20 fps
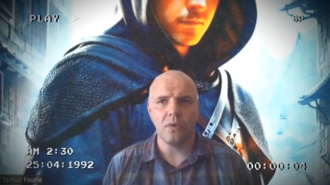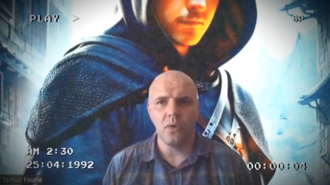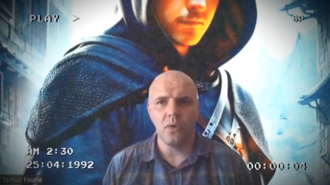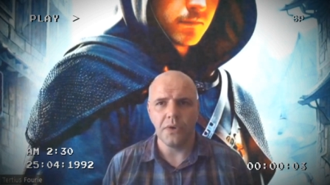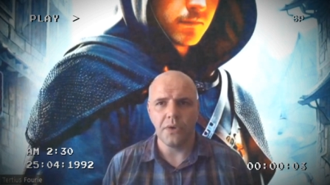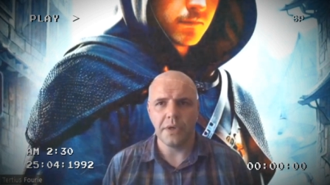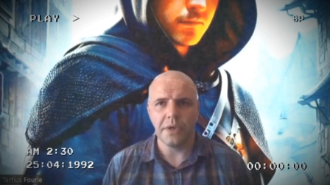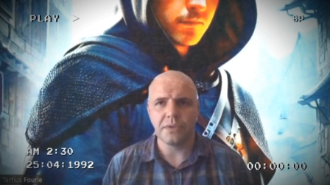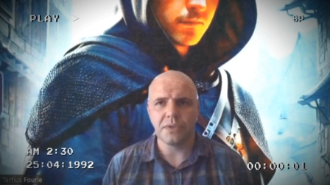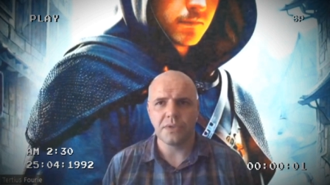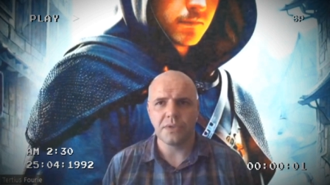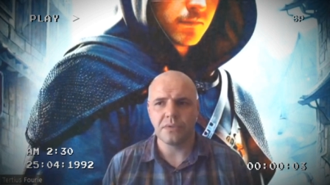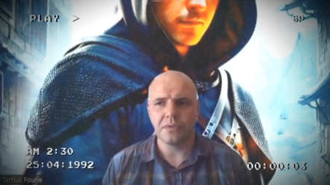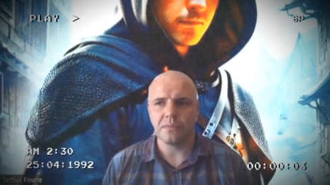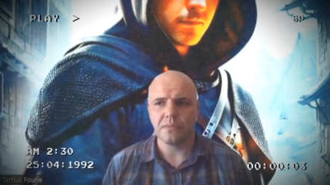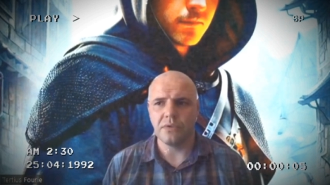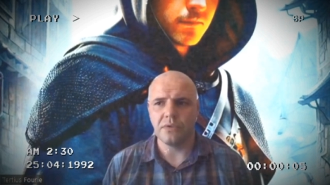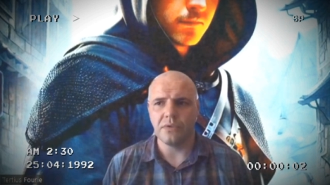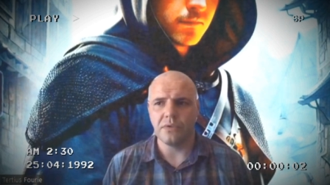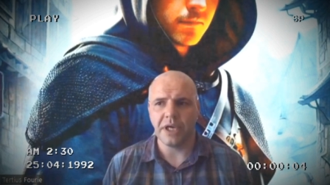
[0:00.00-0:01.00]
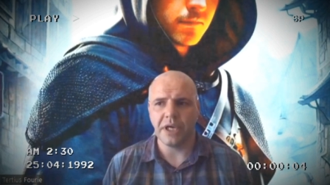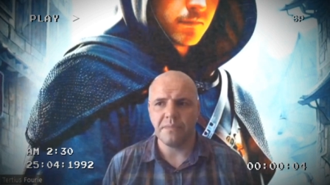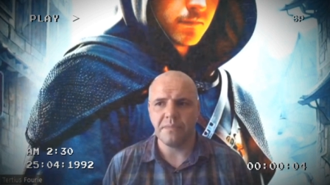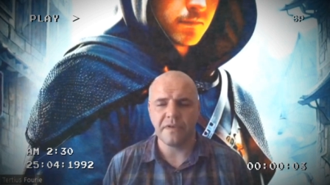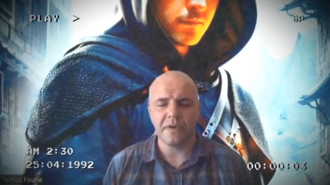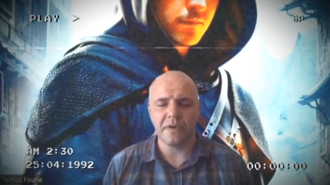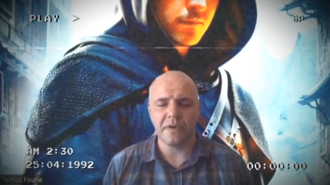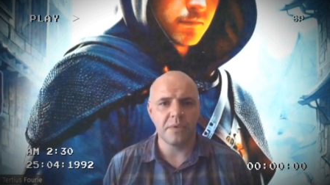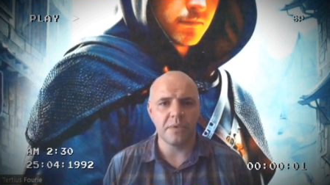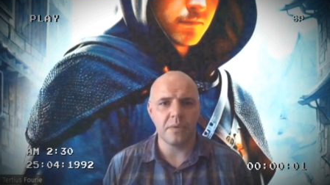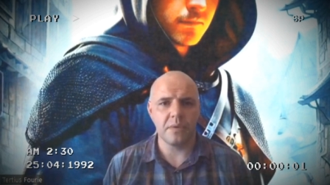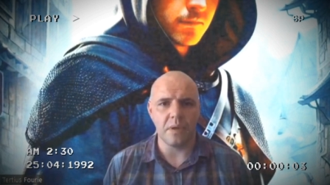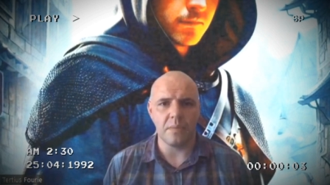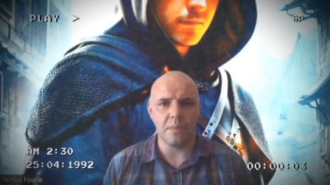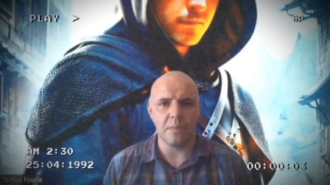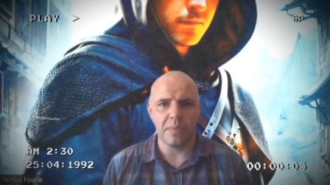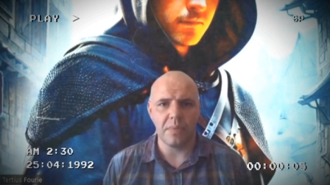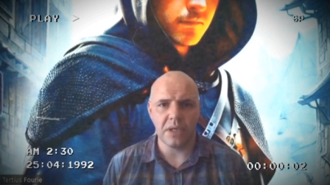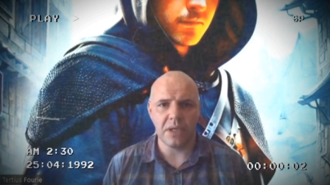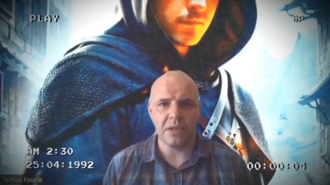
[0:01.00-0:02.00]
all those who came from the
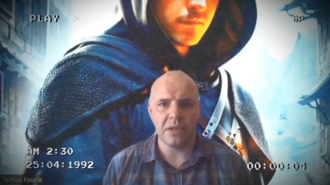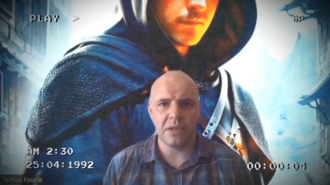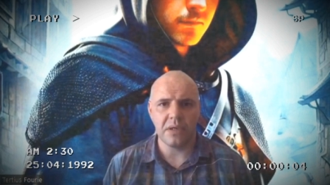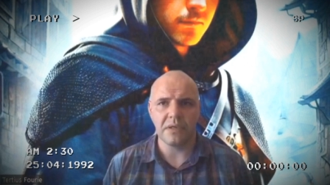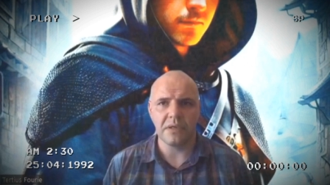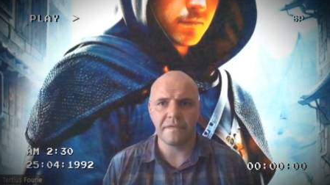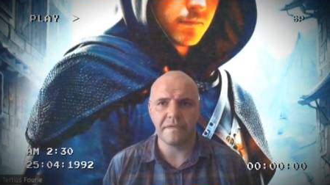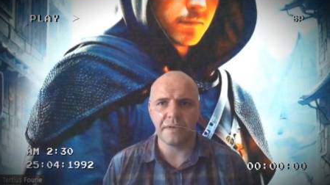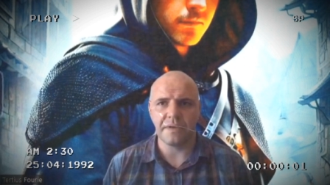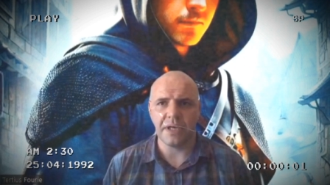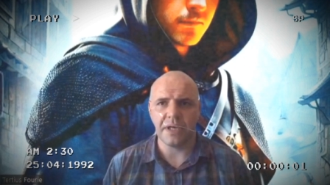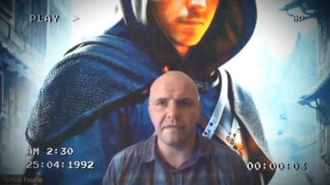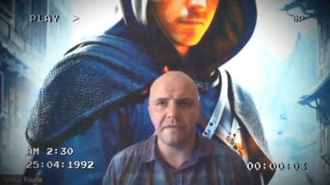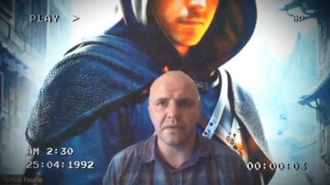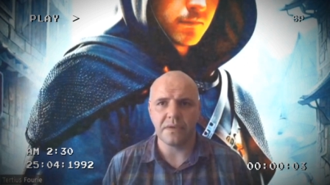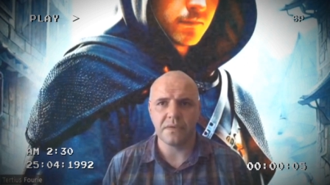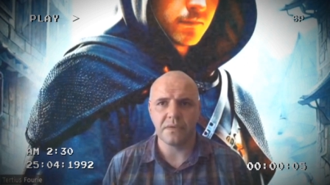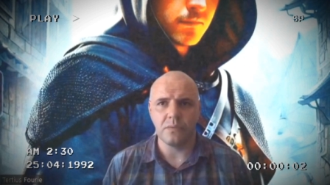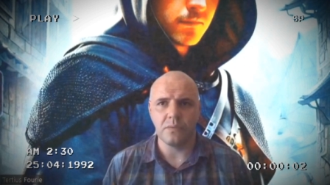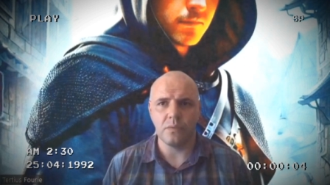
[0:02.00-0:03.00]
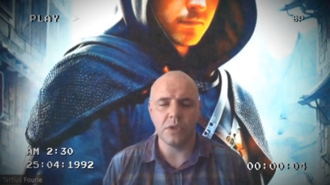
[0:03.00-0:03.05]
bloodline of David